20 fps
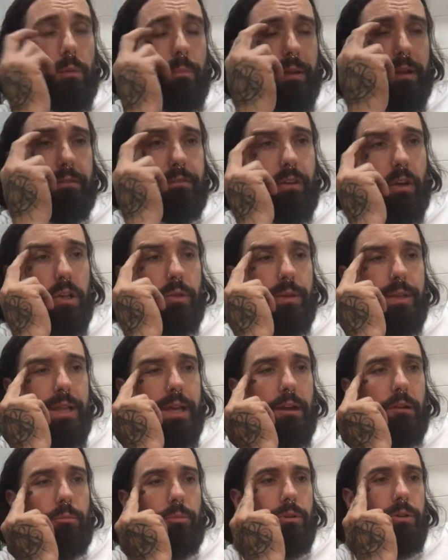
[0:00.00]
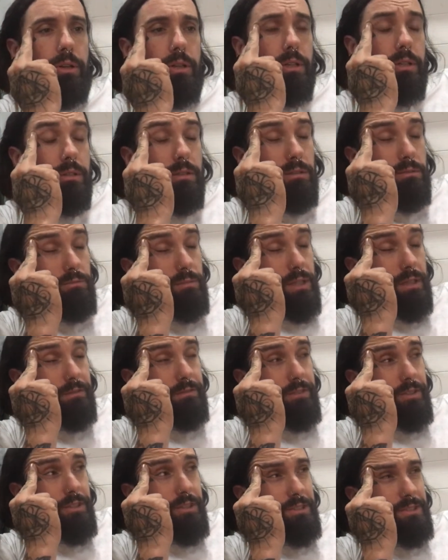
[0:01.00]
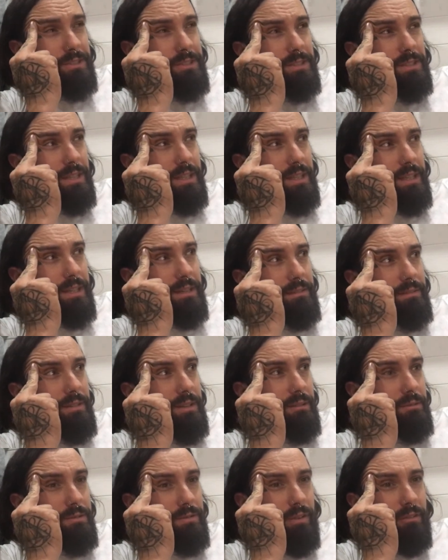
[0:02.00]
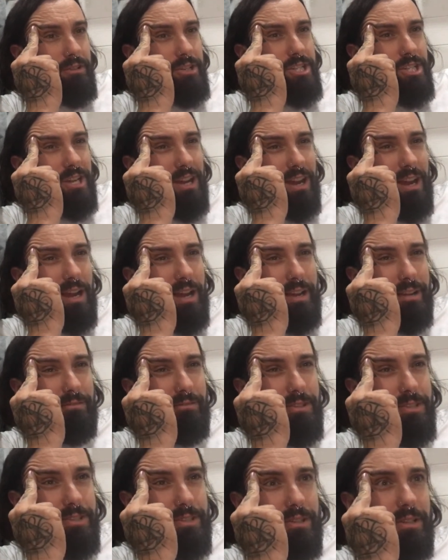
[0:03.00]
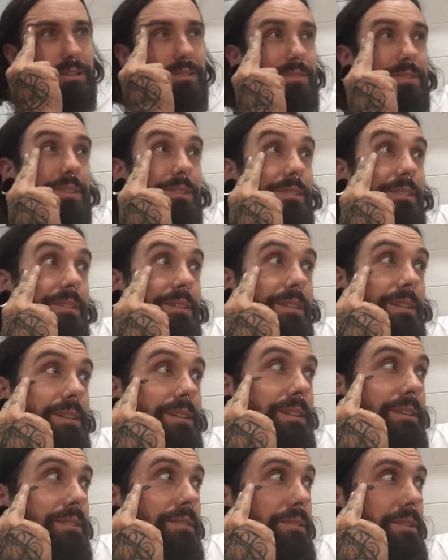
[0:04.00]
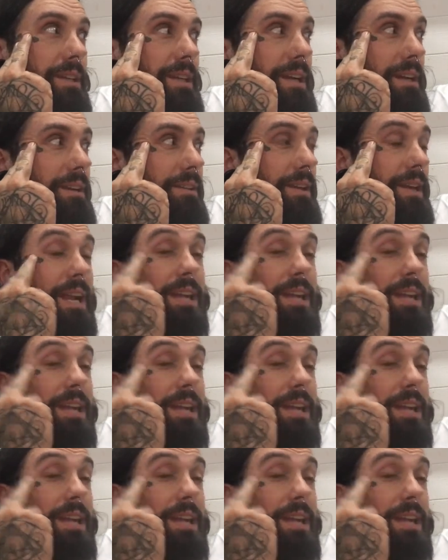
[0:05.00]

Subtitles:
bigger following now, but when I first did it, I was very shy and reserved and all that kind of thing.